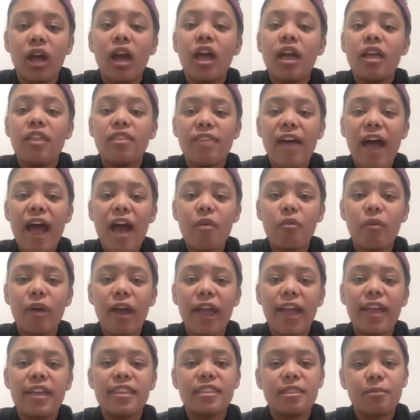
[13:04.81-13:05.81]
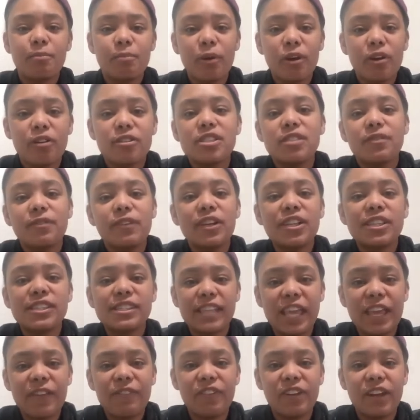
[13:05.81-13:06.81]
That way, the birds feel
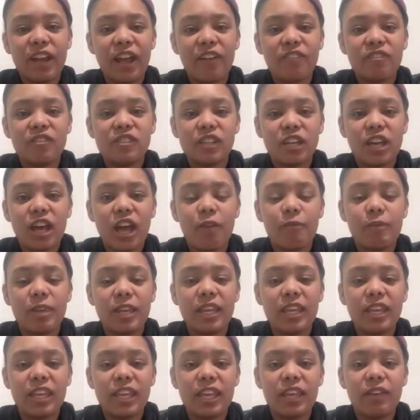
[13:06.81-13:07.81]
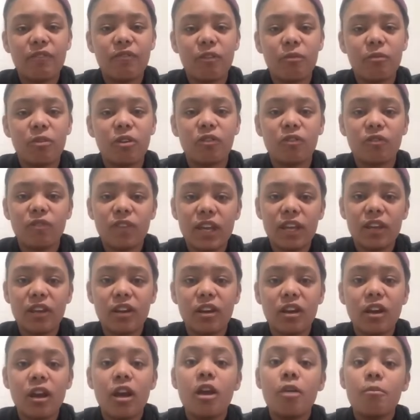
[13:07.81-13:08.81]
safe enough to come and eat from your feeder,
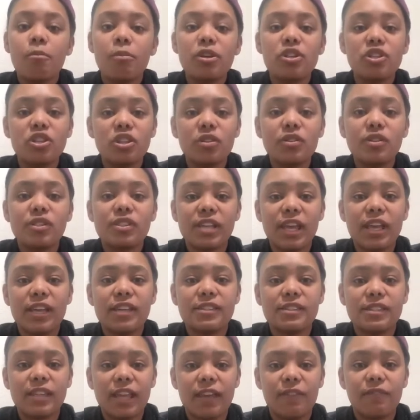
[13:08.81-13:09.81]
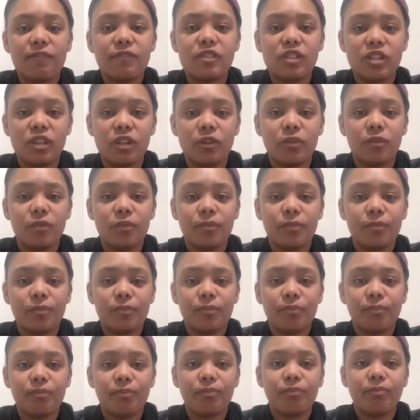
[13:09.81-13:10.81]
but you stay safe too.
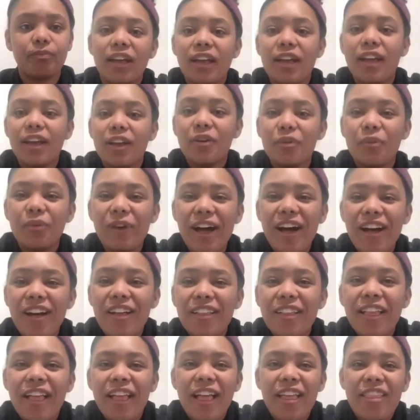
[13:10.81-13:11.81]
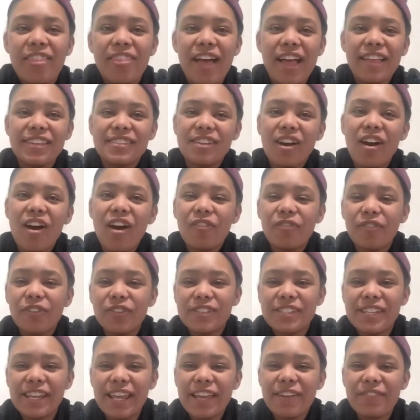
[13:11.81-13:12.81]
Well, that's all for
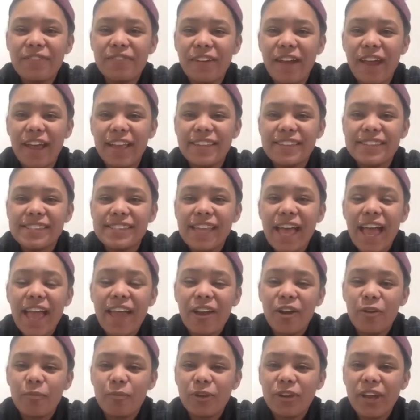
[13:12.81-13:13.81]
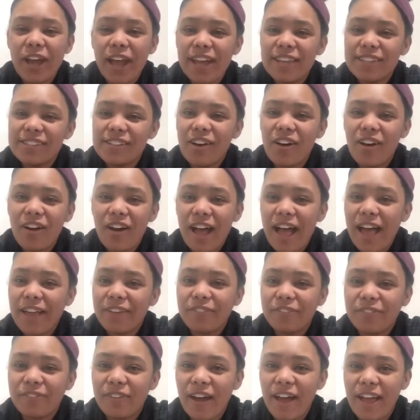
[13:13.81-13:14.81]
today, friends. I hope you guys all had
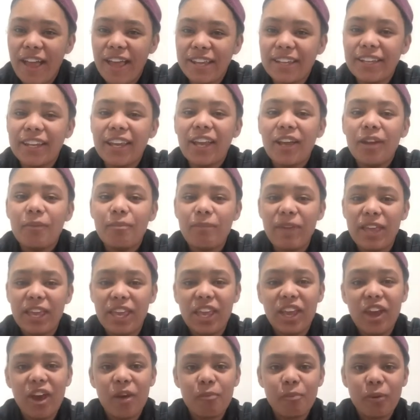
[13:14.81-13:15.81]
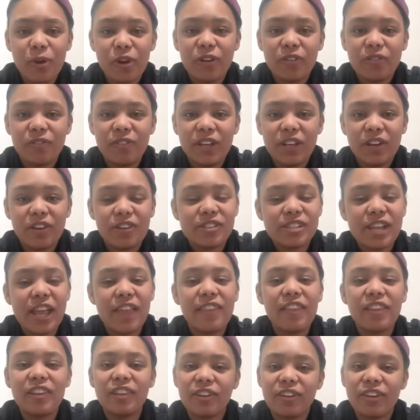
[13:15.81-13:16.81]
fun making our bird feeders and then
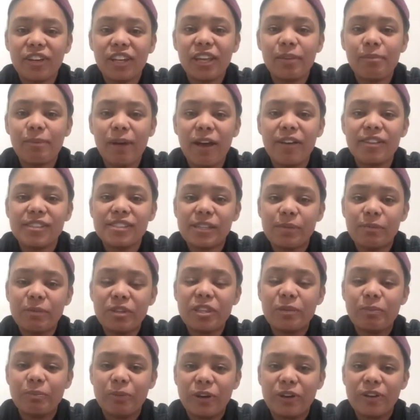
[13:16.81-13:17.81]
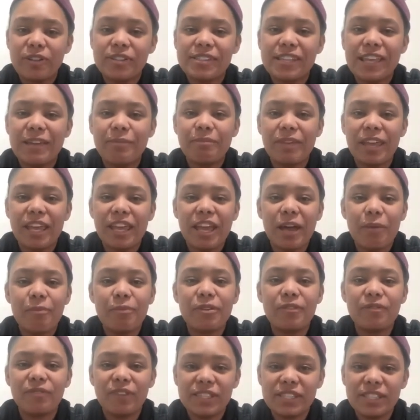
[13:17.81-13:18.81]
learning about some of the birds that may come and
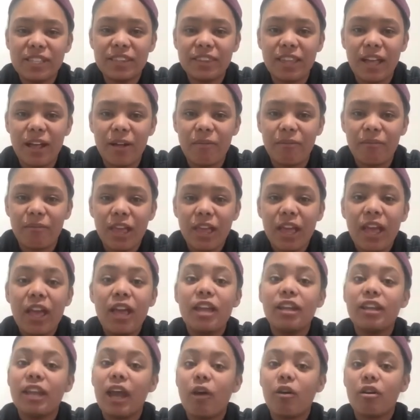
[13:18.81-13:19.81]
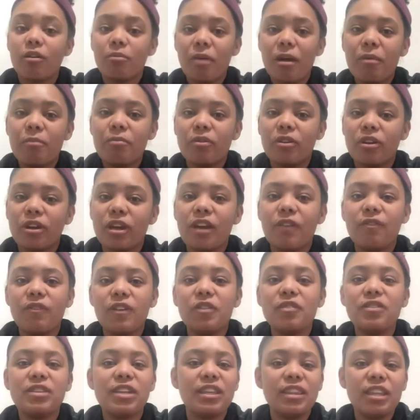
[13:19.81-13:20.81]
visit them. Now remember, if you
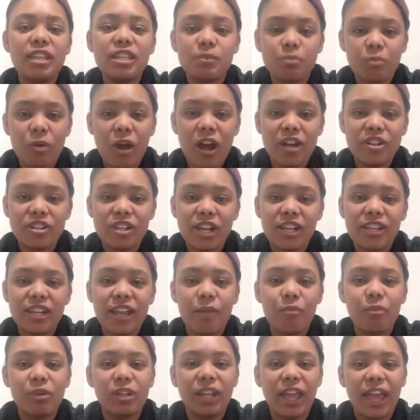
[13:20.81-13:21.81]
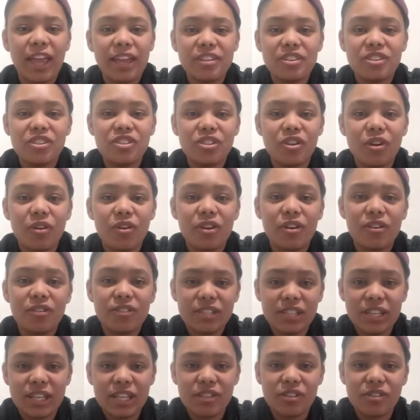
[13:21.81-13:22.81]
did this project and would like to show your
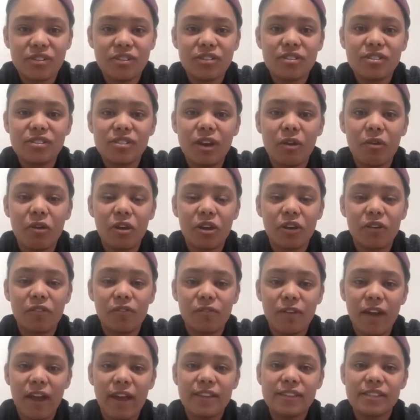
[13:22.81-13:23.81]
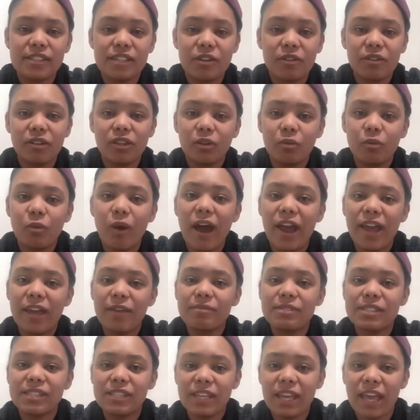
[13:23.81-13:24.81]
teachers or your friends here at the
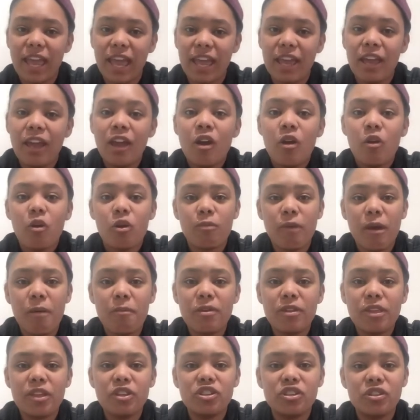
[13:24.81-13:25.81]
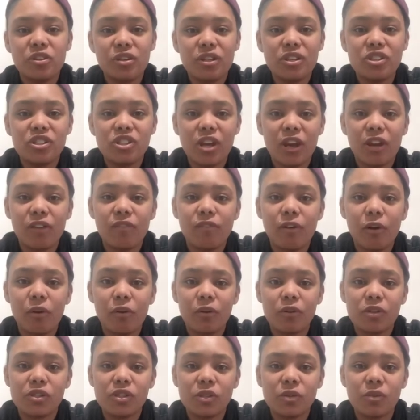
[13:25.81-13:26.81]
YMCA, remember that you can share photos
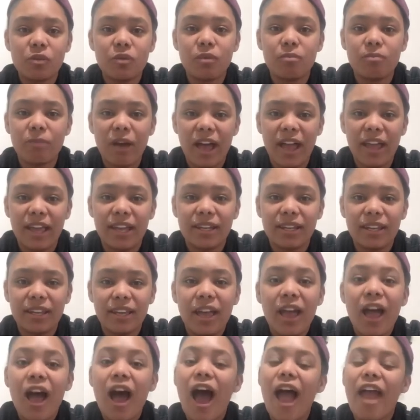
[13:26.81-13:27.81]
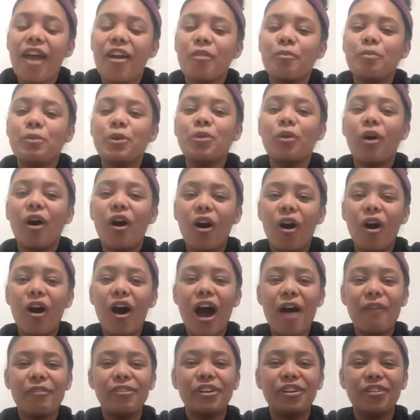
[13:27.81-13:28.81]
through Remind. I hope you all have
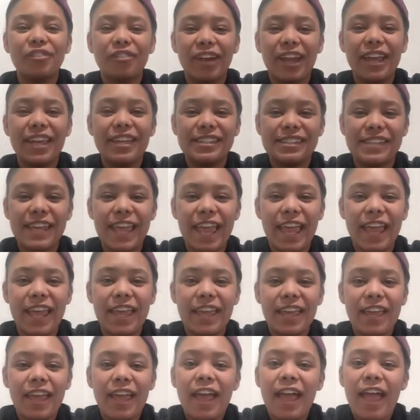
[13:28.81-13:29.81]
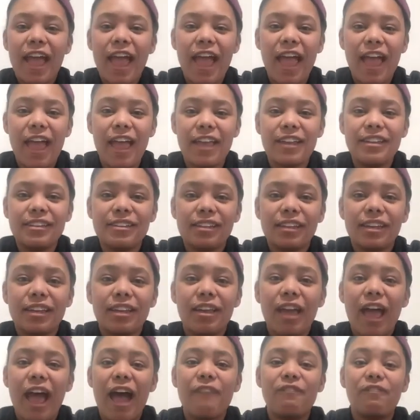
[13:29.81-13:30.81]
a great day and
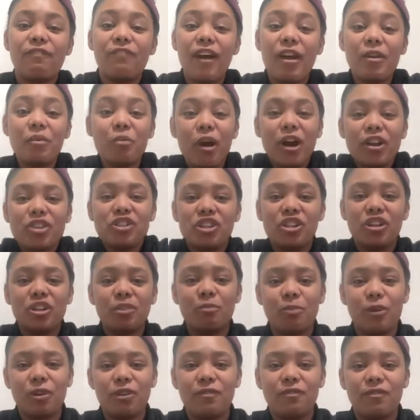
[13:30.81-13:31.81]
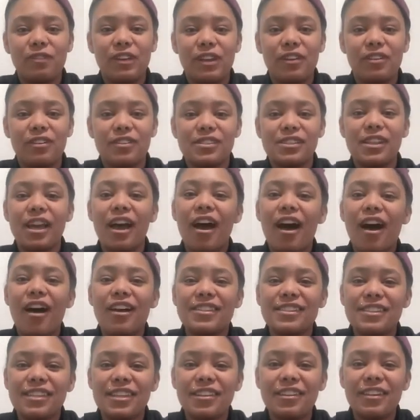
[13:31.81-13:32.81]
have fun watching your bird feeders. I'll
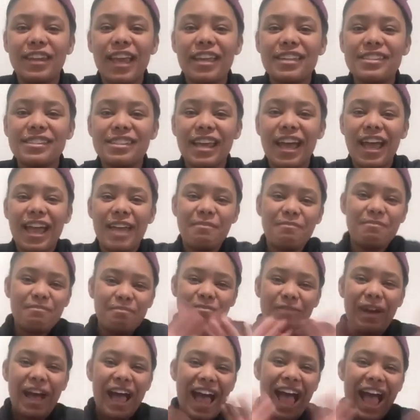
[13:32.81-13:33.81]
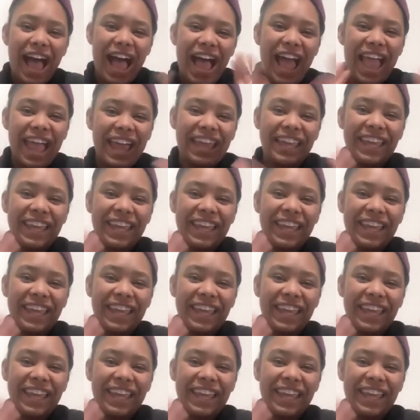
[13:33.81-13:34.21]
see you next time. Bye!